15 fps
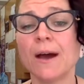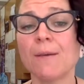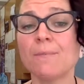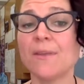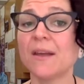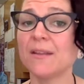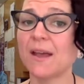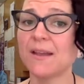
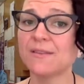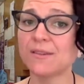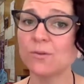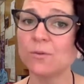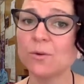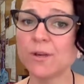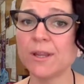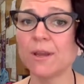that has an
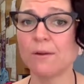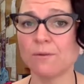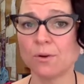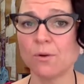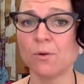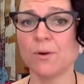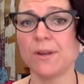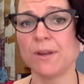audio
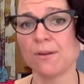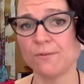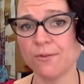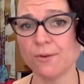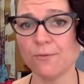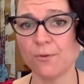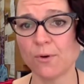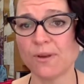recording of
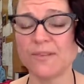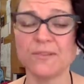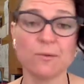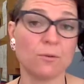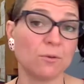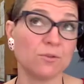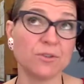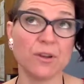your voice,
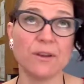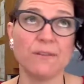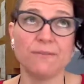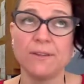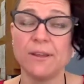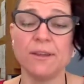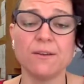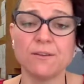or
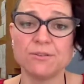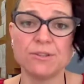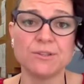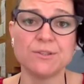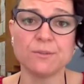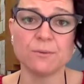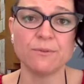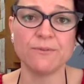alternatively, you can
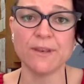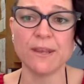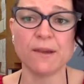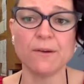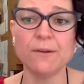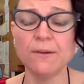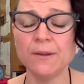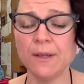just do a
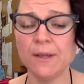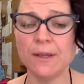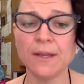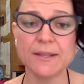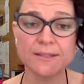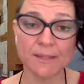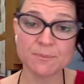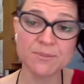video.
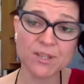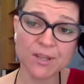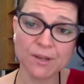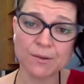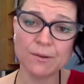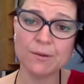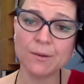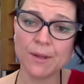It's up to
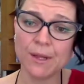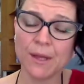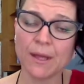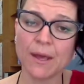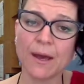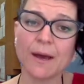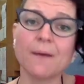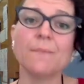you.
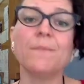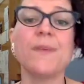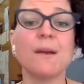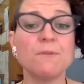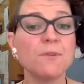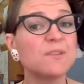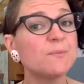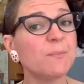
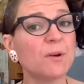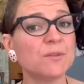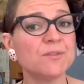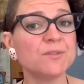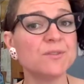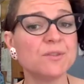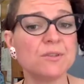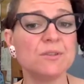That
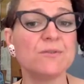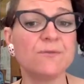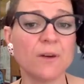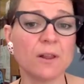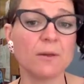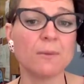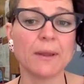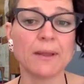responds to the
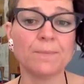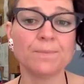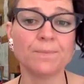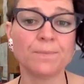following.